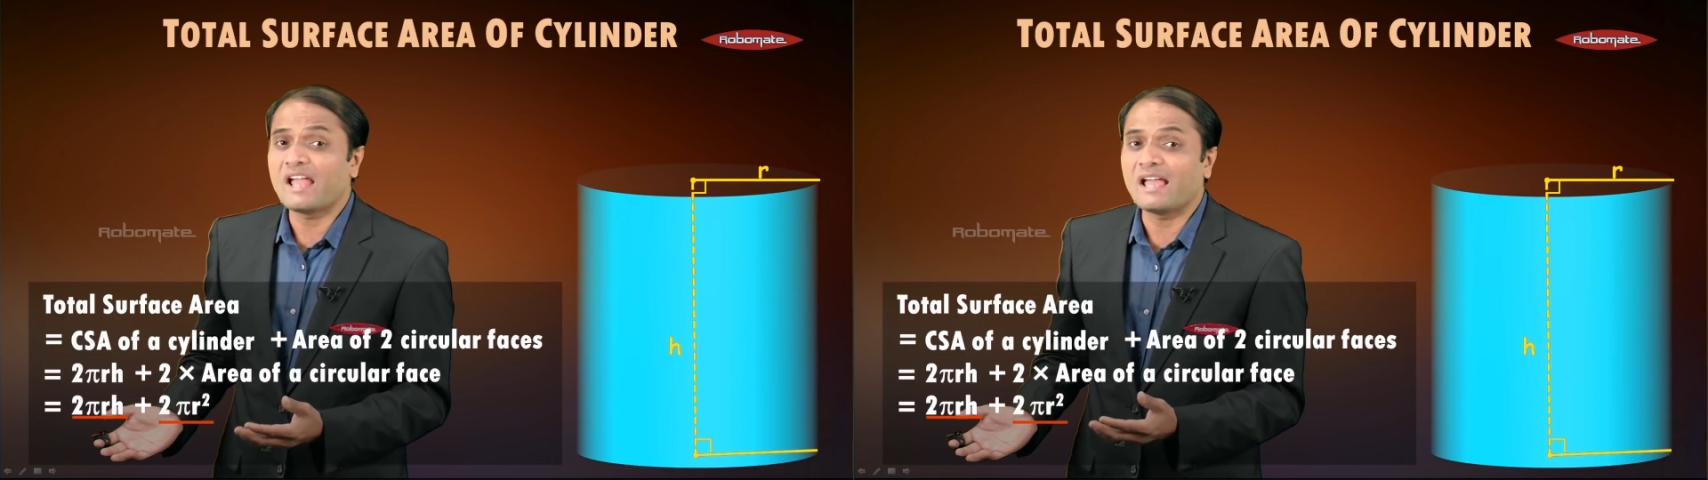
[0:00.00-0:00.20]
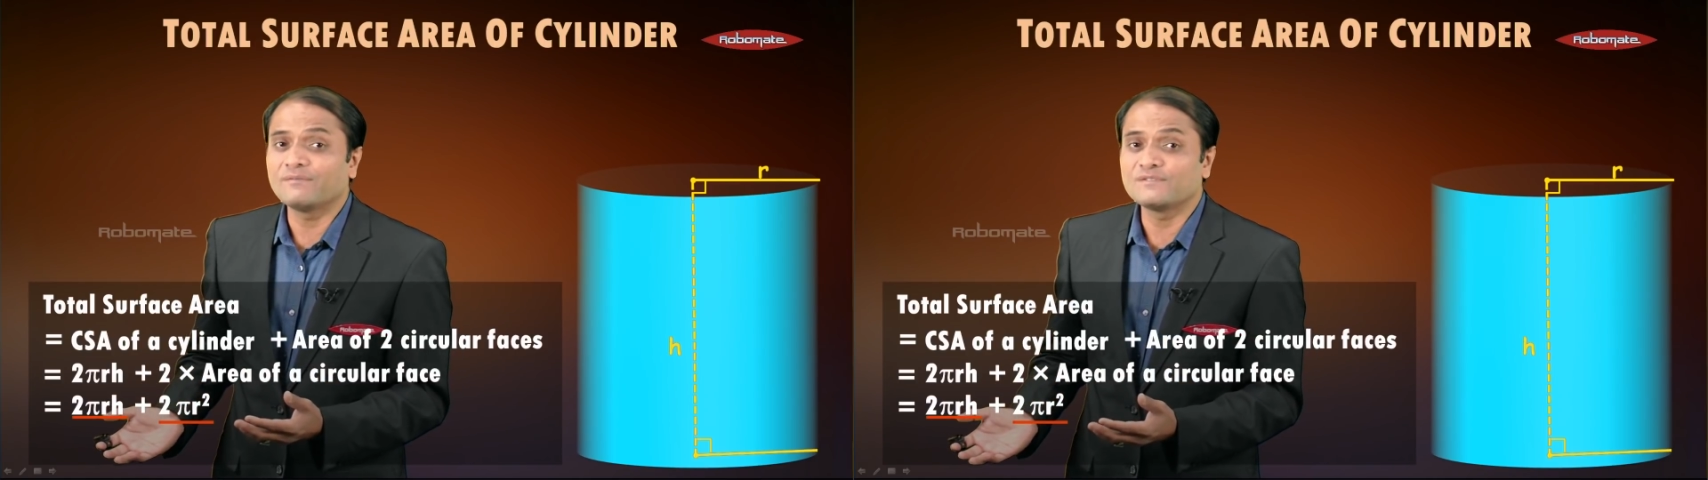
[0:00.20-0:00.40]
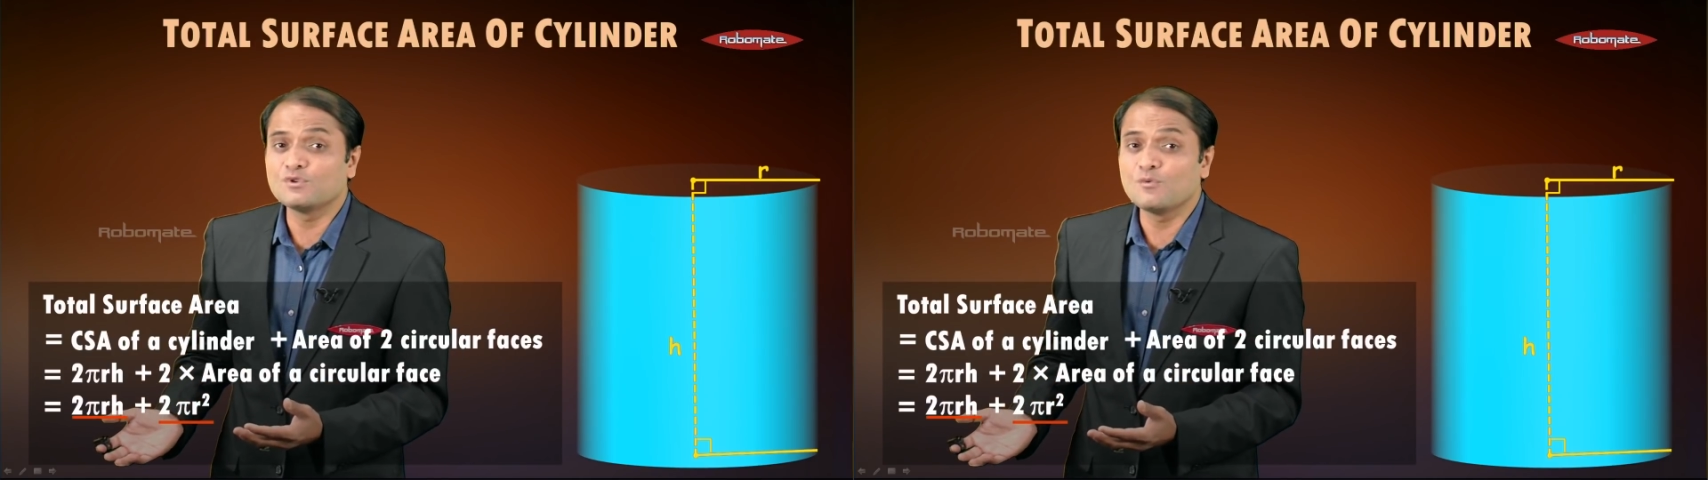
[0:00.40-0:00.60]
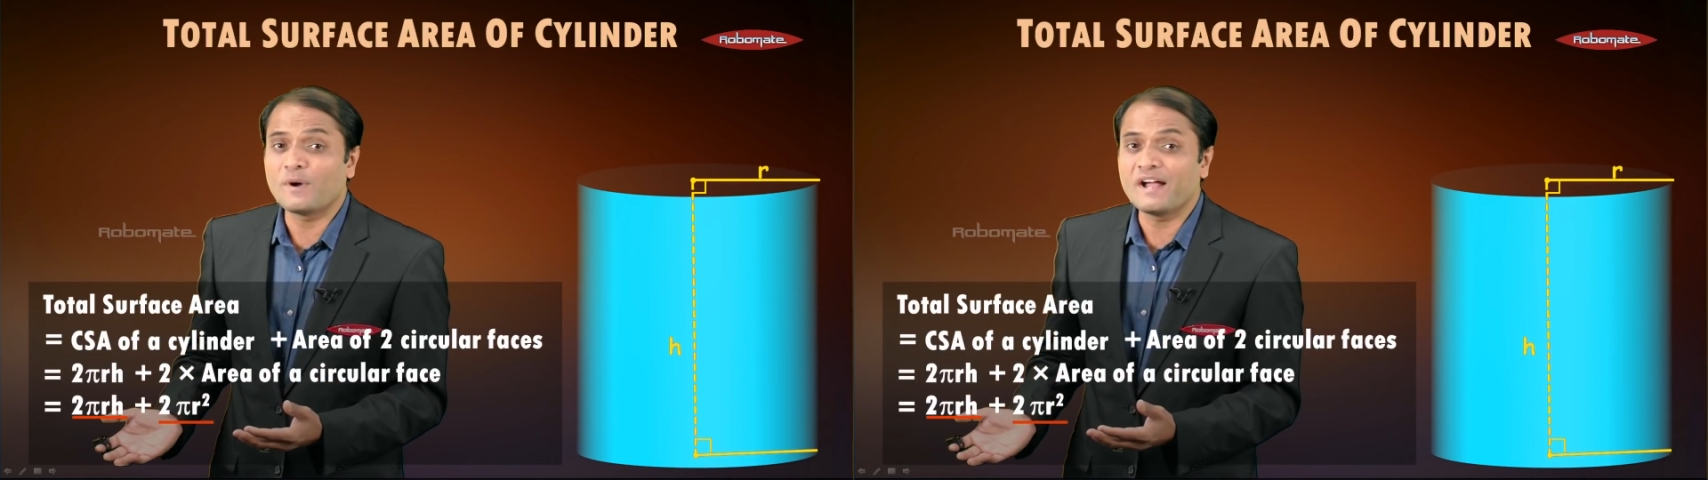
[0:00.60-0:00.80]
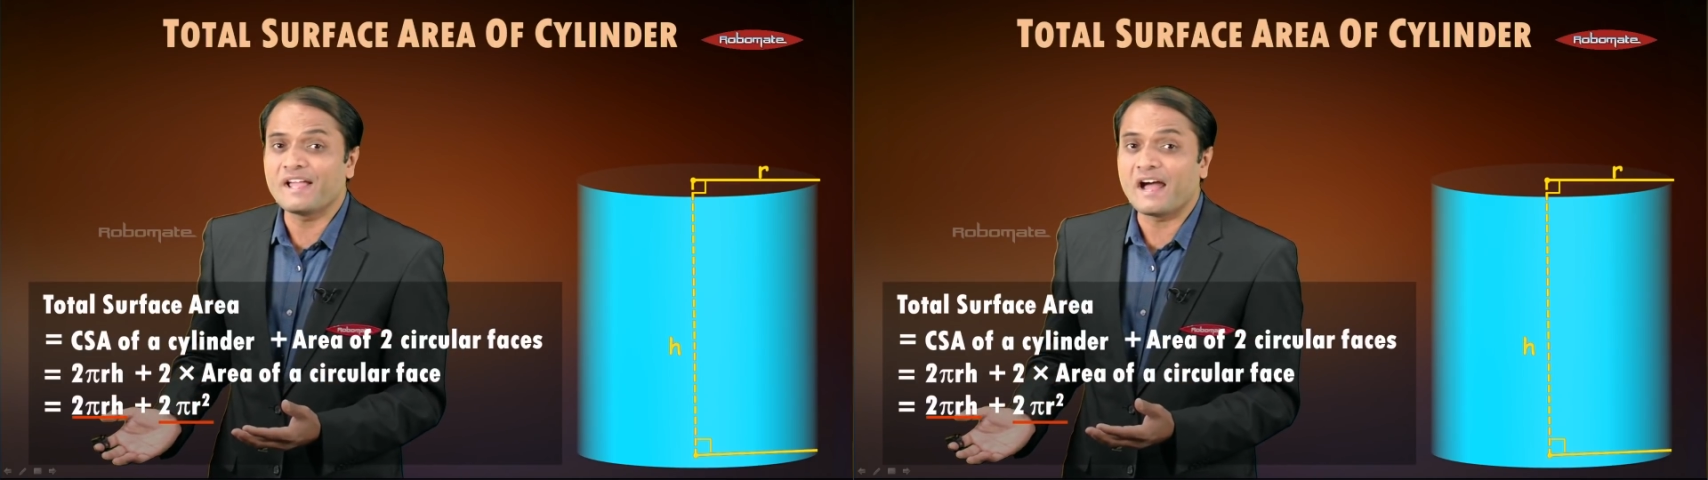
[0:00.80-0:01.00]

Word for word: we have 2 pi